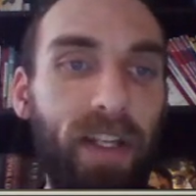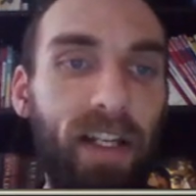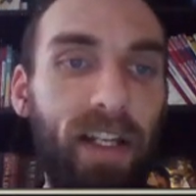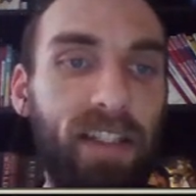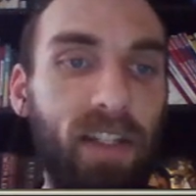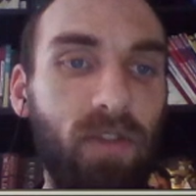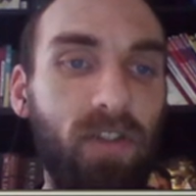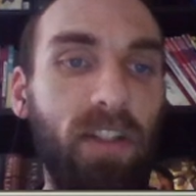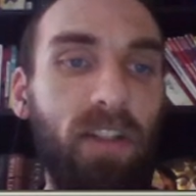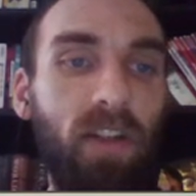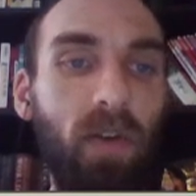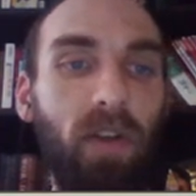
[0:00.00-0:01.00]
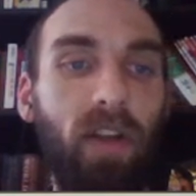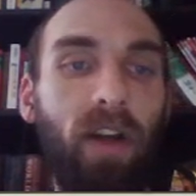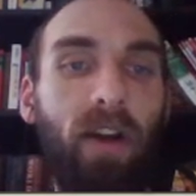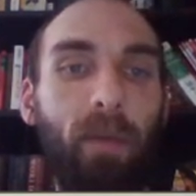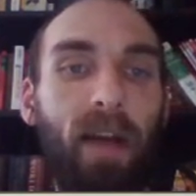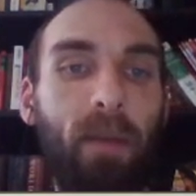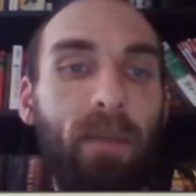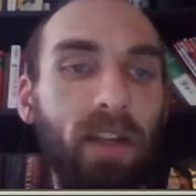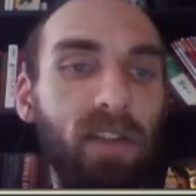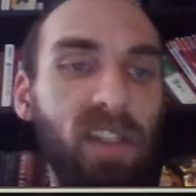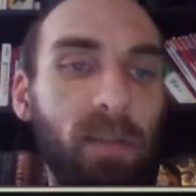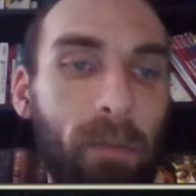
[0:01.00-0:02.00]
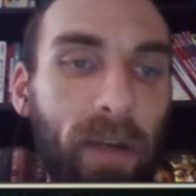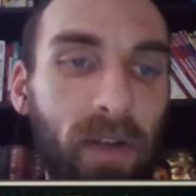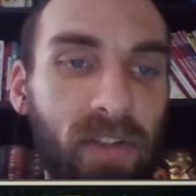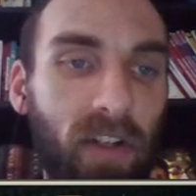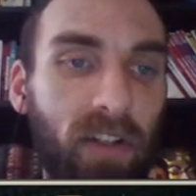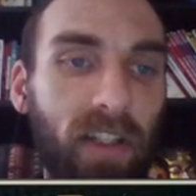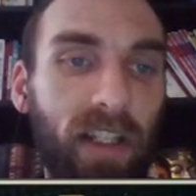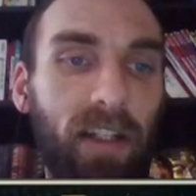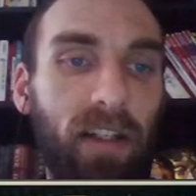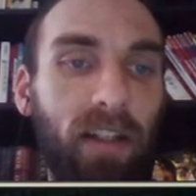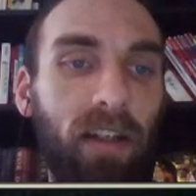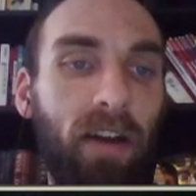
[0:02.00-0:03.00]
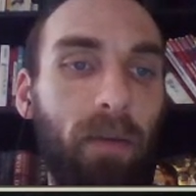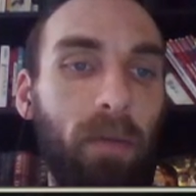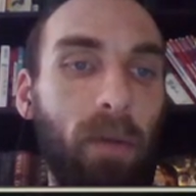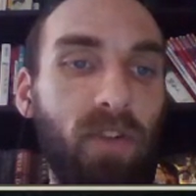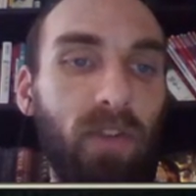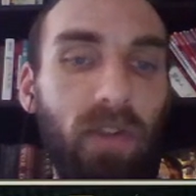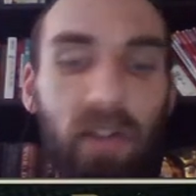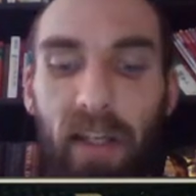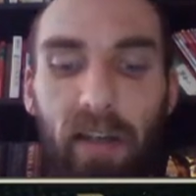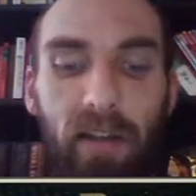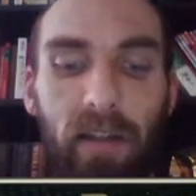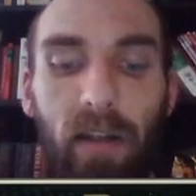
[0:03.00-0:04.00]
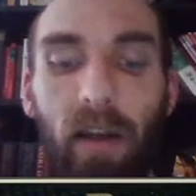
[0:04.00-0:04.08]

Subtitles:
it's interesting to note, I'm not using my mouse at all. Like I'm sure you can tell.